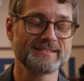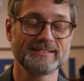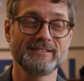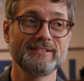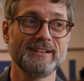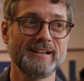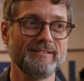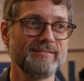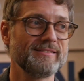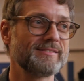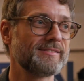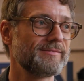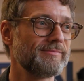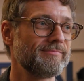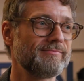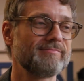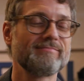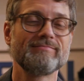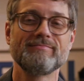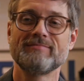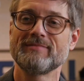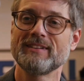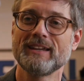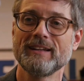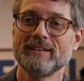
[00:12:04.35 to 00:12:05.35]
So I
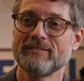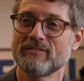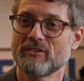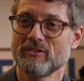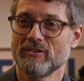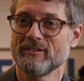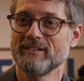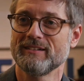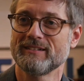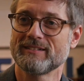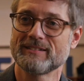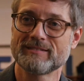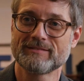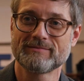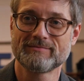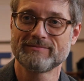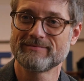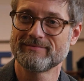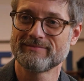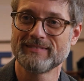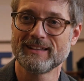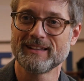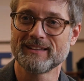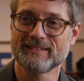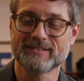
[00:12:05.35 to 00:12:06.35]
said, of course,
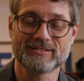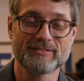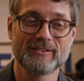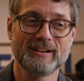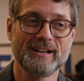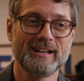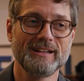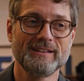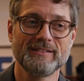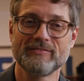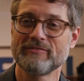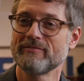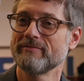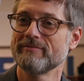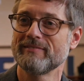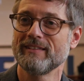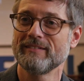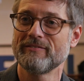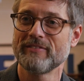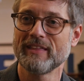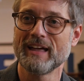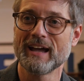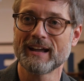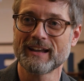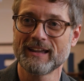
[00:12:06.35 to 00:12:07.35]
that's great.
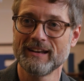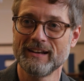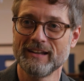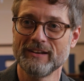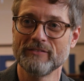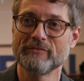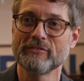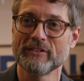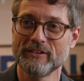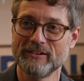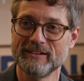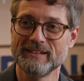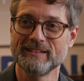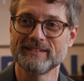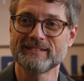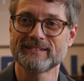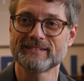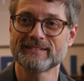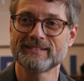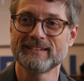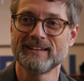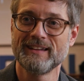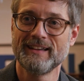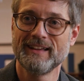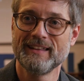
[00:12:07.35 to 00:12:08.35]
If that can
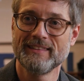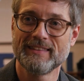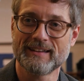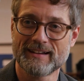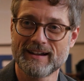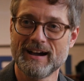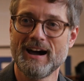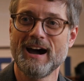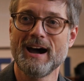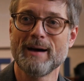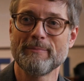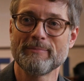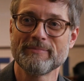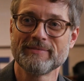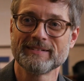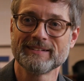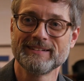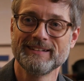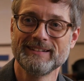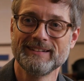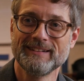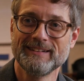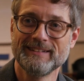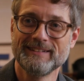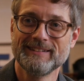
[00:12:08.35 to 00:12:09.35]
influence the
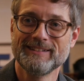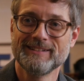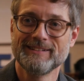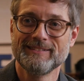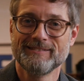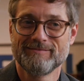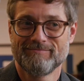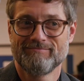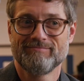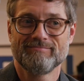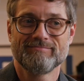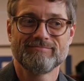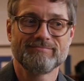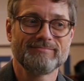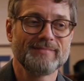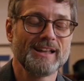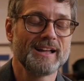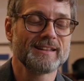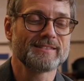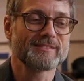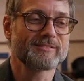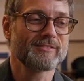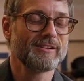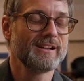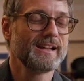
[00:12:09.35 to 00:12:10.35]
COP,
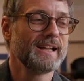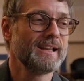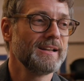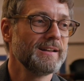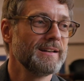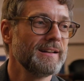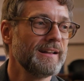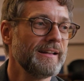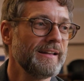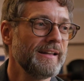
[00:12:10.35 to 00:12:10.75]
that's great.